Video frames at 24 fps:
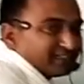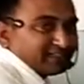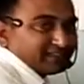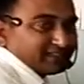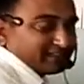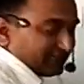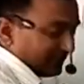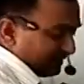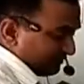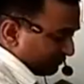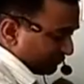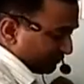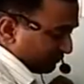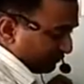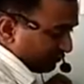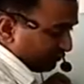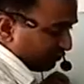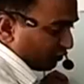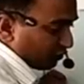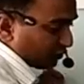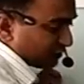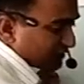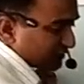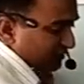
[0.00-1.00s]
times,
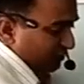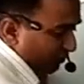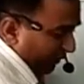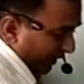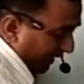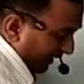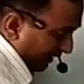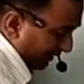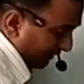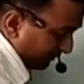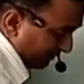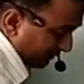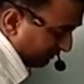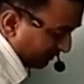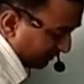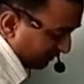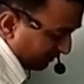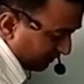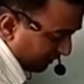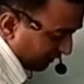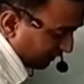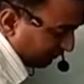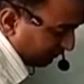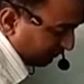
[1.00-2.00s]
4 square.
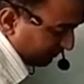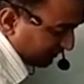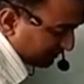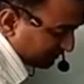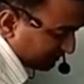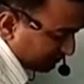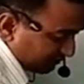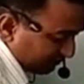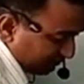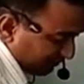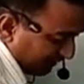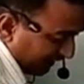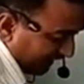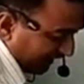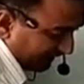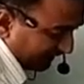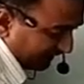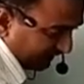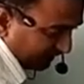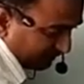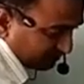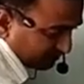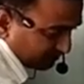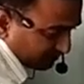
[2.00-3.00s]
If it is 5
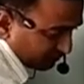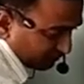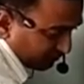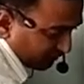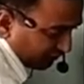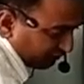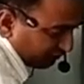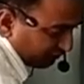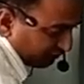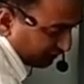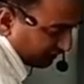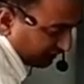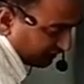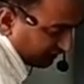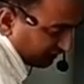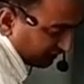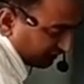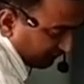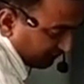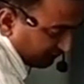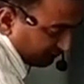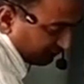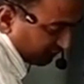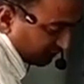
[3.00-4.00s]
times,
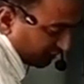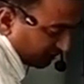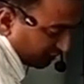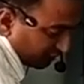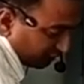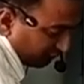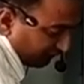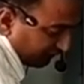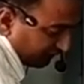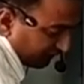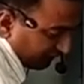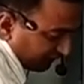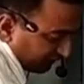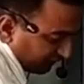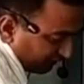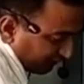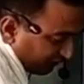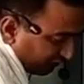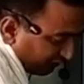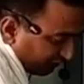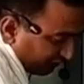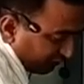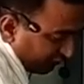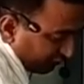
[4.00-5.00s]
definitely
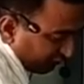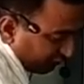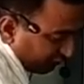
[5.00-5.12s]
25